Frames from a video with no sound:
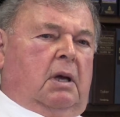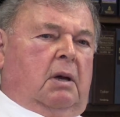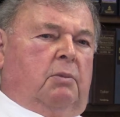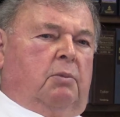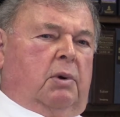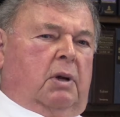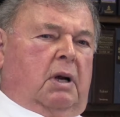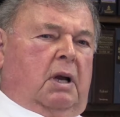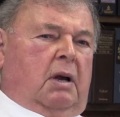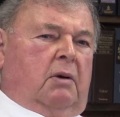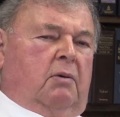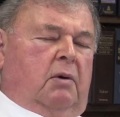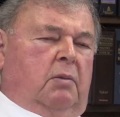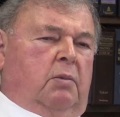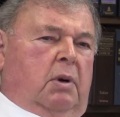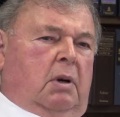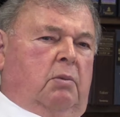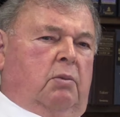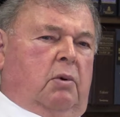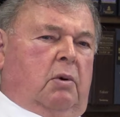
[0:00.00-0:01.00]
but I
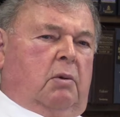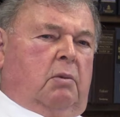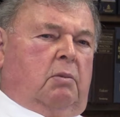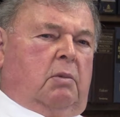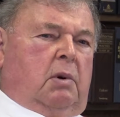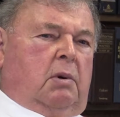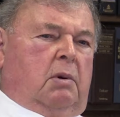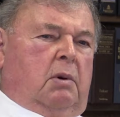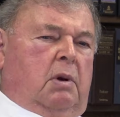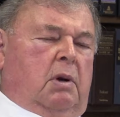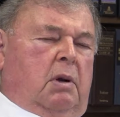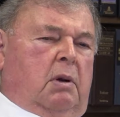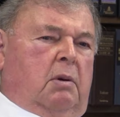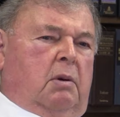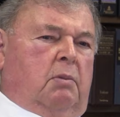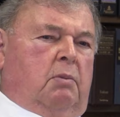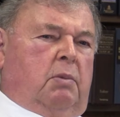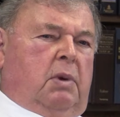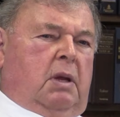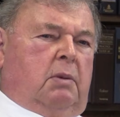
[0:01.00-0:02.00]
remember uh,
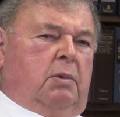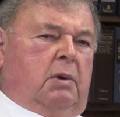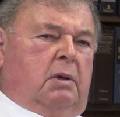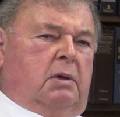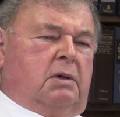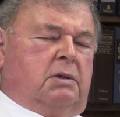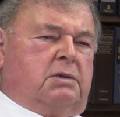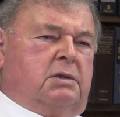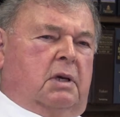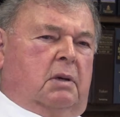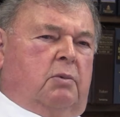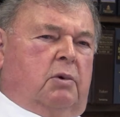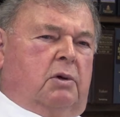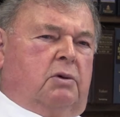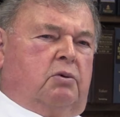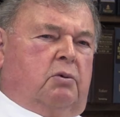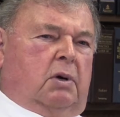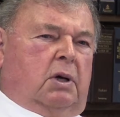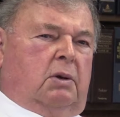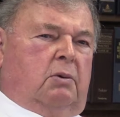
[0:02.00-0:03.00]
maybe December
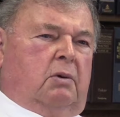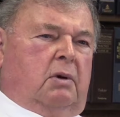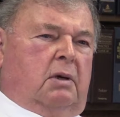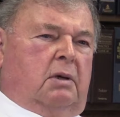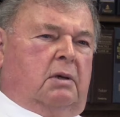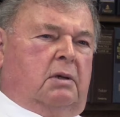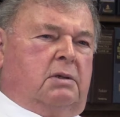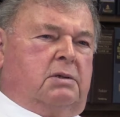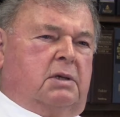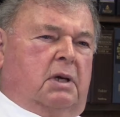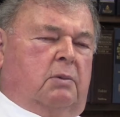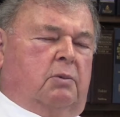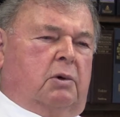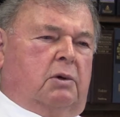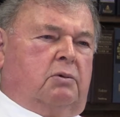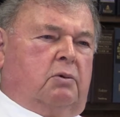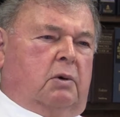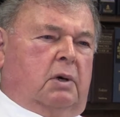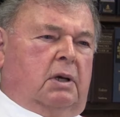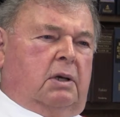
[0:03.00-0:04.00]
21, December
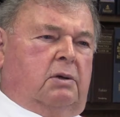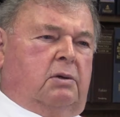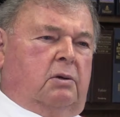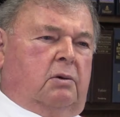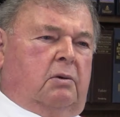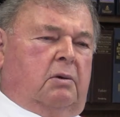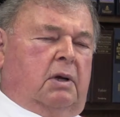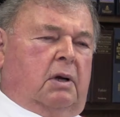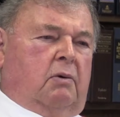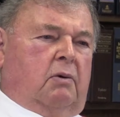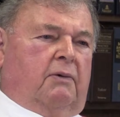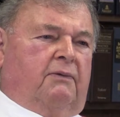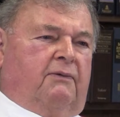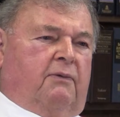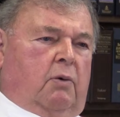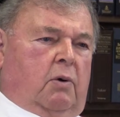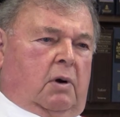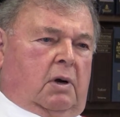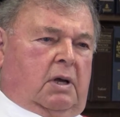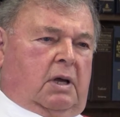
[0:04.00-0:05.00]
22, there were
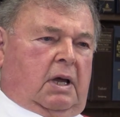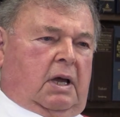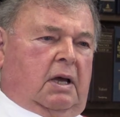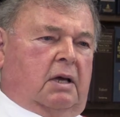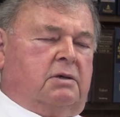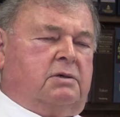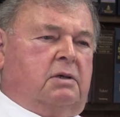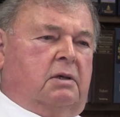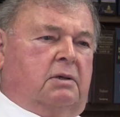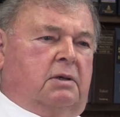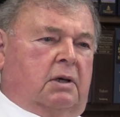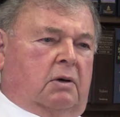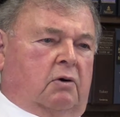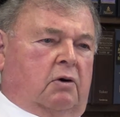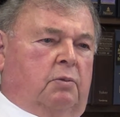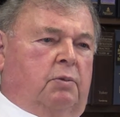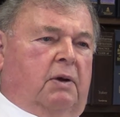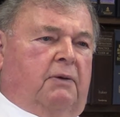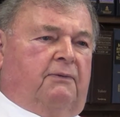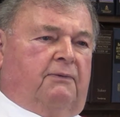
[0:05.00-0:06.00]
forecasts that there
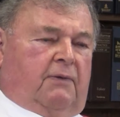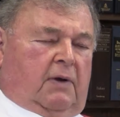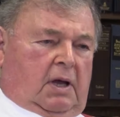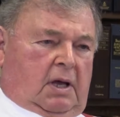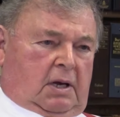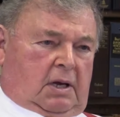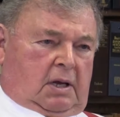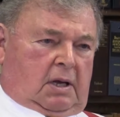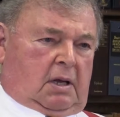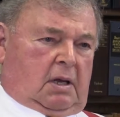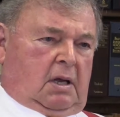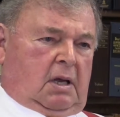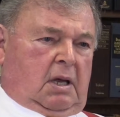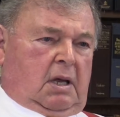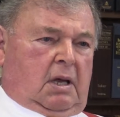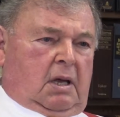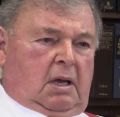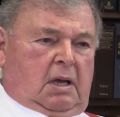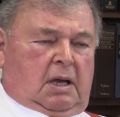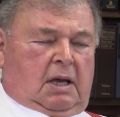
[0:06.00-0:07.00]
would be flooding
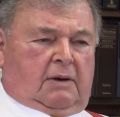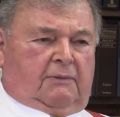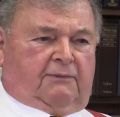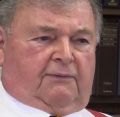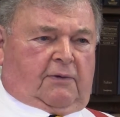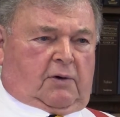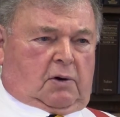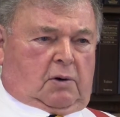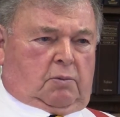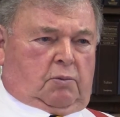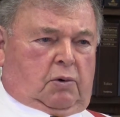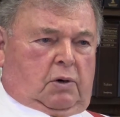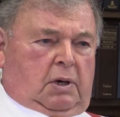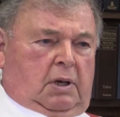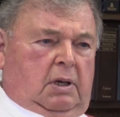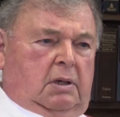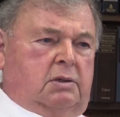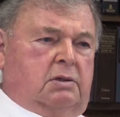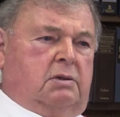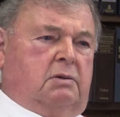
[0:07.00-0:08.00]
at
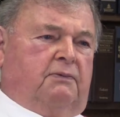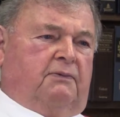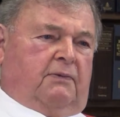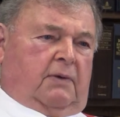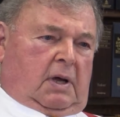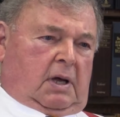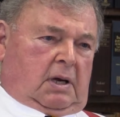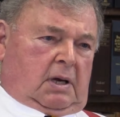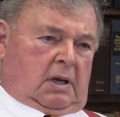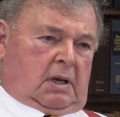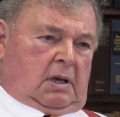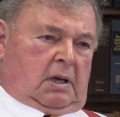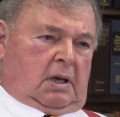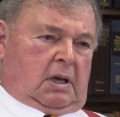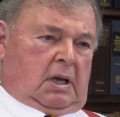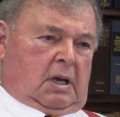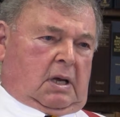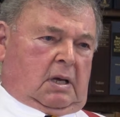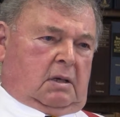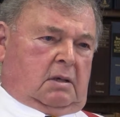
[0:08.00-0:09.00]
Fernbridge, flooding
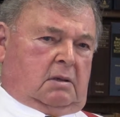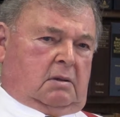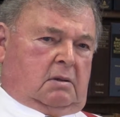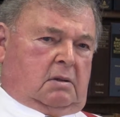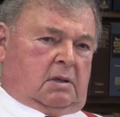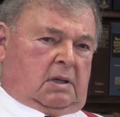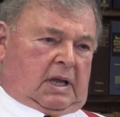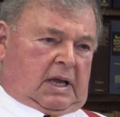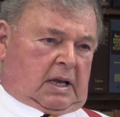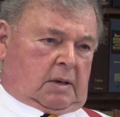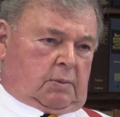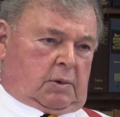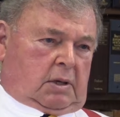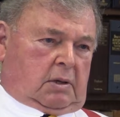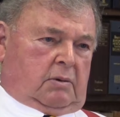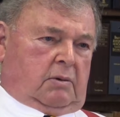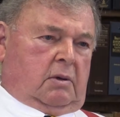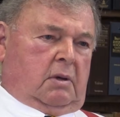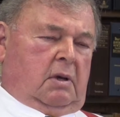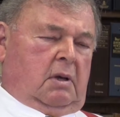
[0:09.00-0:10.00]
at
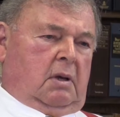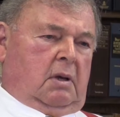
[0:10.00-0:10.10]
Klamath,